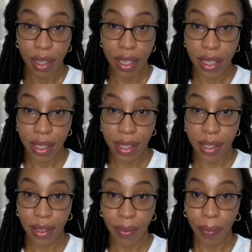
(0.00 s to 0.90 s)
these
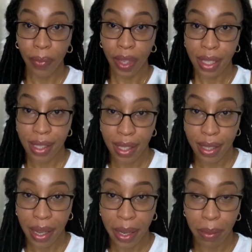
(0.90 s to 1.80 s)
sea
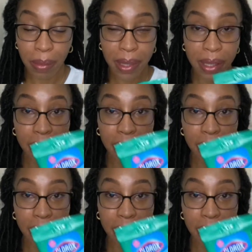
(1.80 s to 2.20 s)
times